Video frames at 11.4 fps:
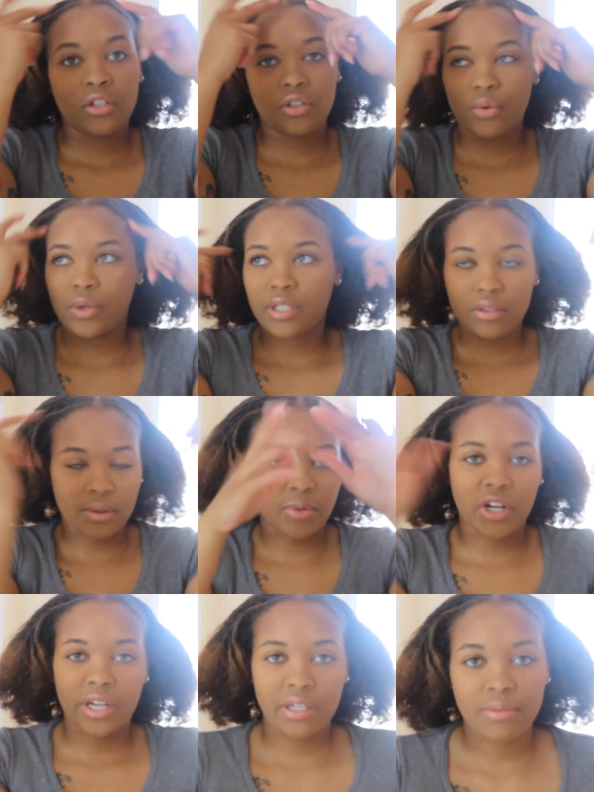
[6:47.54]
twists or
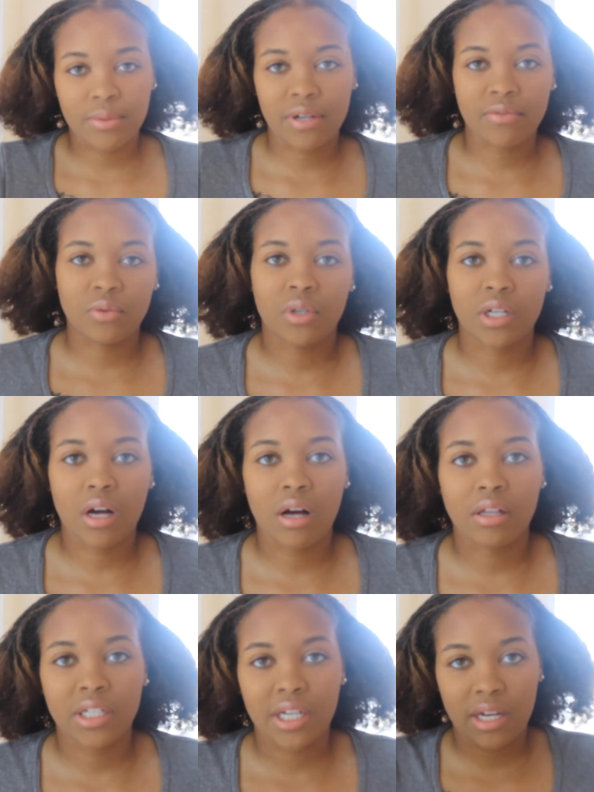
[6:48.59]
braids, whatever you want to
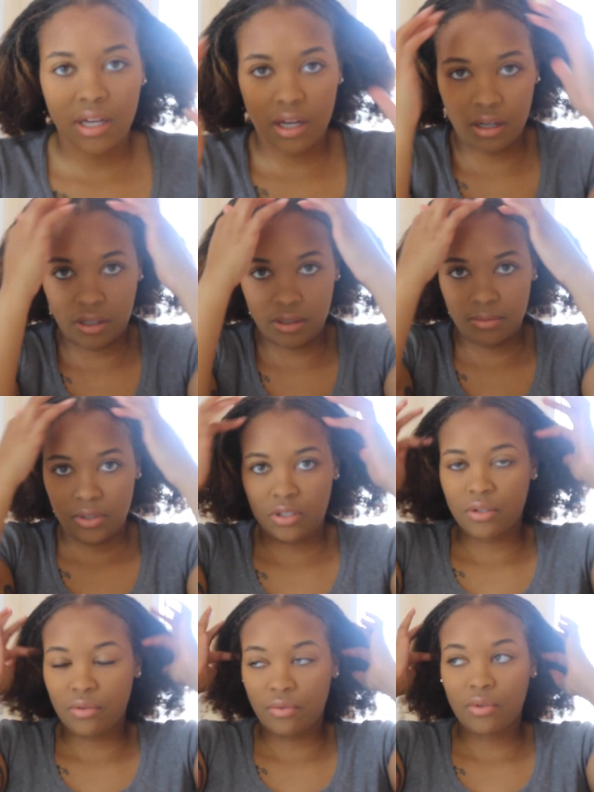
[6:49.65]
call it, um, the
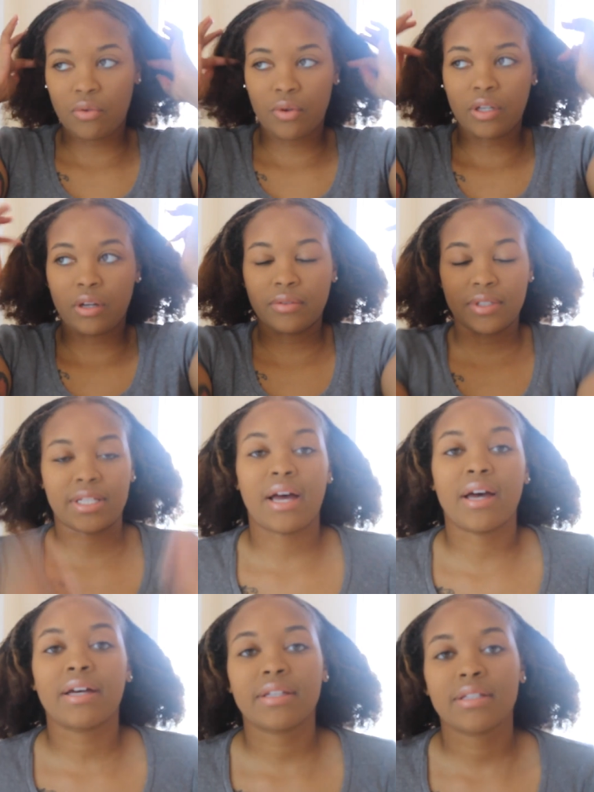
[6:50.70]
two going on the
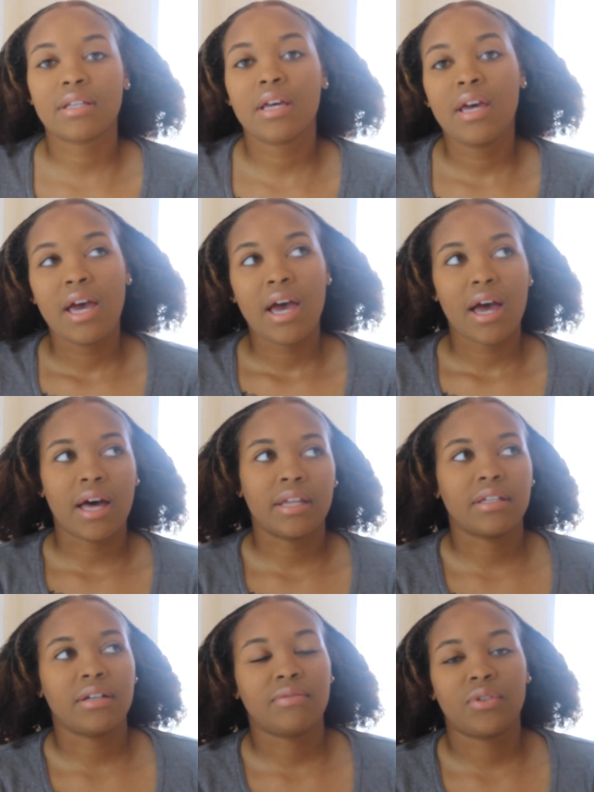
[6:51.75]
sides. I
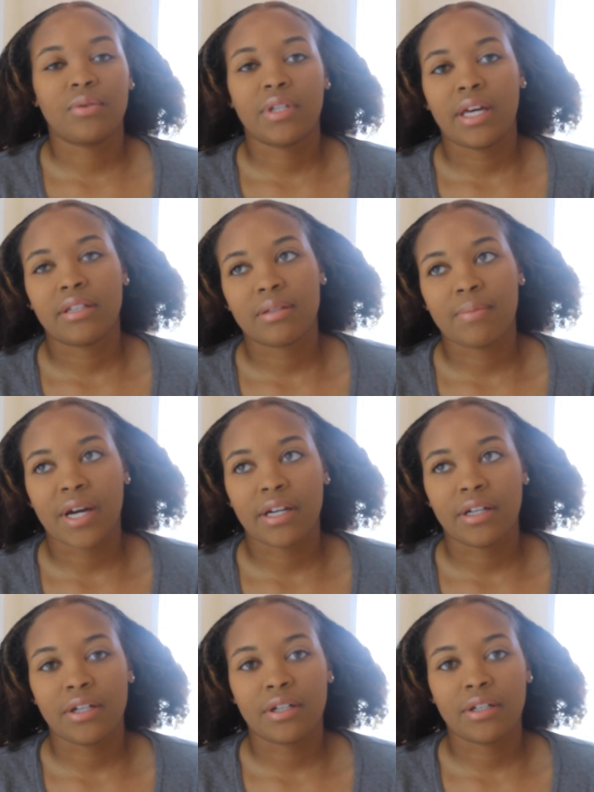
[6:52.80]
love doing that to my
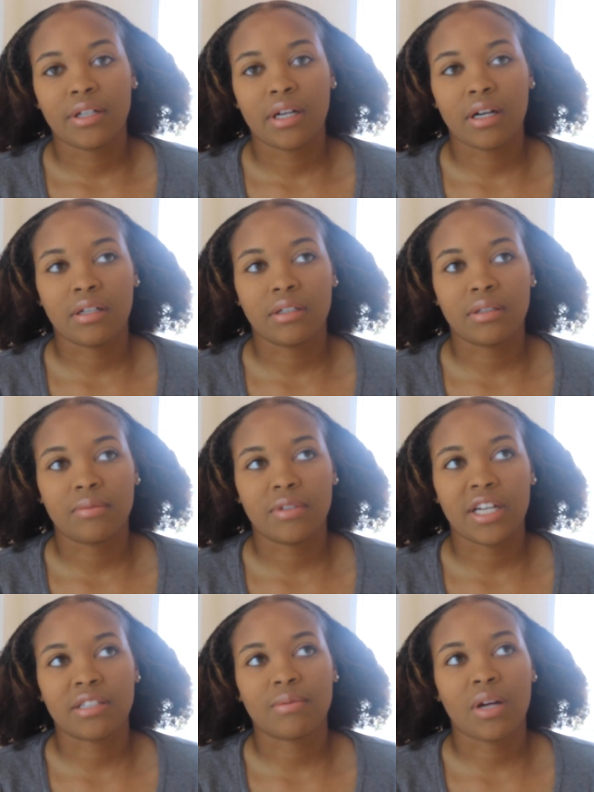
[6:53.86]
hair. Um,
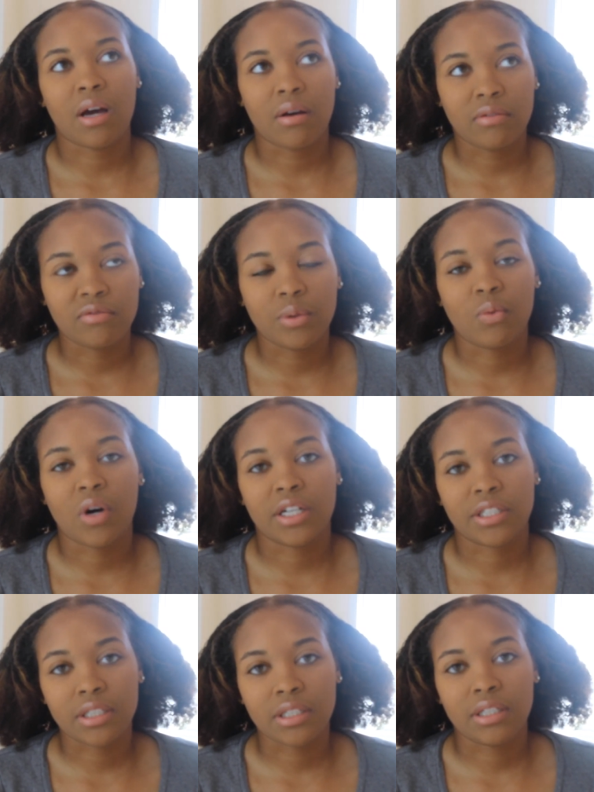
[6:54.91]
that's when I would
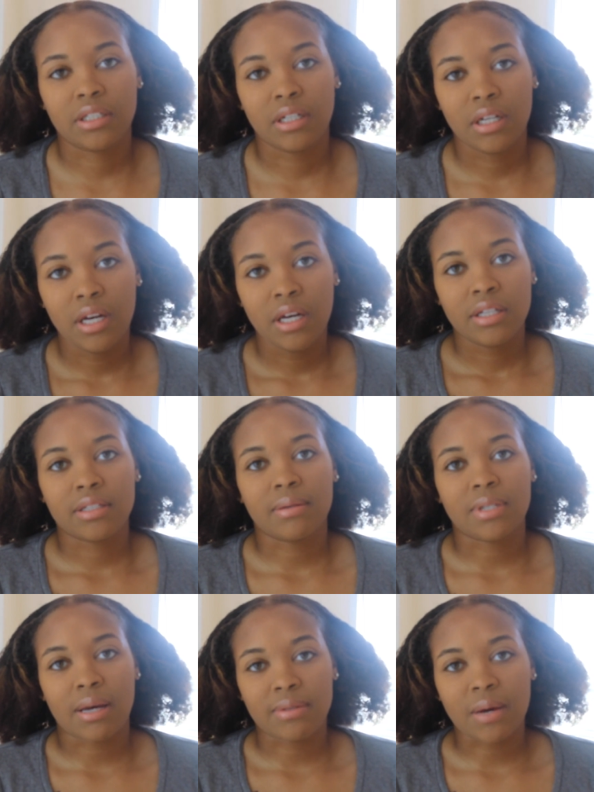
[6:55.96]
wash it.
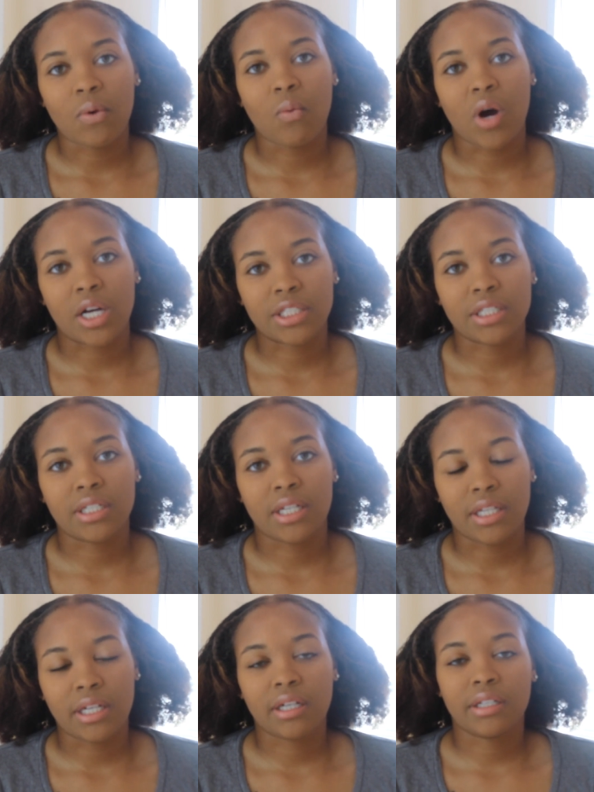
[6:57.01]
Sometimes I would wash it
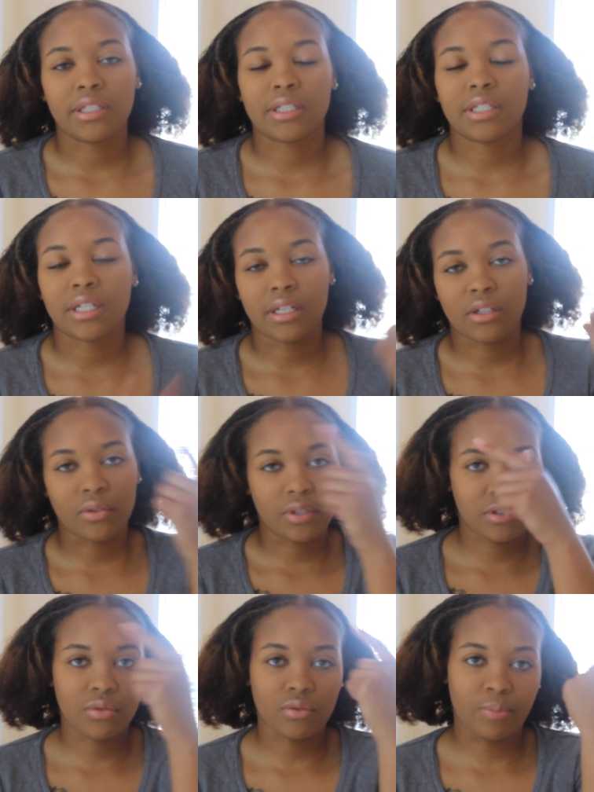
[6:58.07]
and then condition it and do the
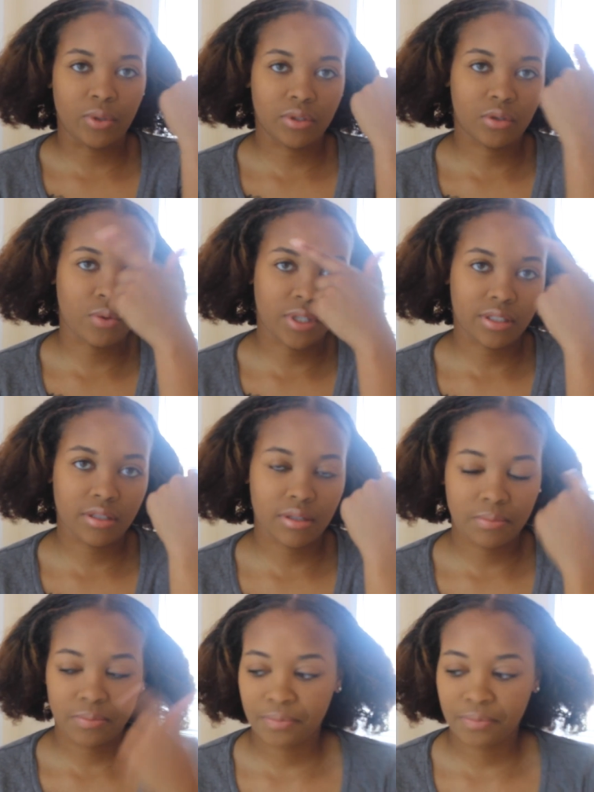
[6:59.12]
two twists.